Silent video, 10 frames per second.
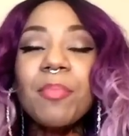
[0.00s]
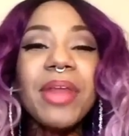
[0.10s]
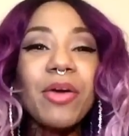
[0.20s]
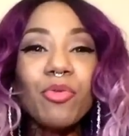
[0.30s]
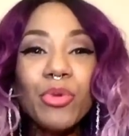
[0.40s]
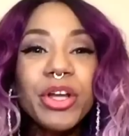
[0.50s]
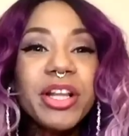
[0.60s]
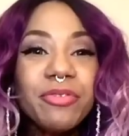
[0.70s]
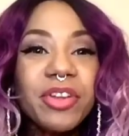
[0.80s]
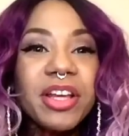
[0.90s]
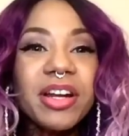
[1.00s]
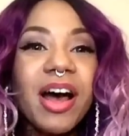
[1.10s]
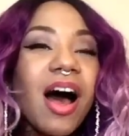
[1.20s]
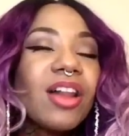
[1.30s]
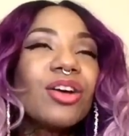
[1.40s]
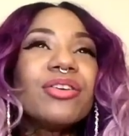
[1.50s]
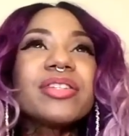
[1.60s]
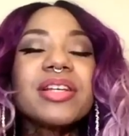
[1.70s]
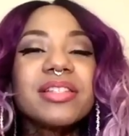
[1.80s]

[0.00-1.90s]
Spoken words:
I'm like really feeling the colors.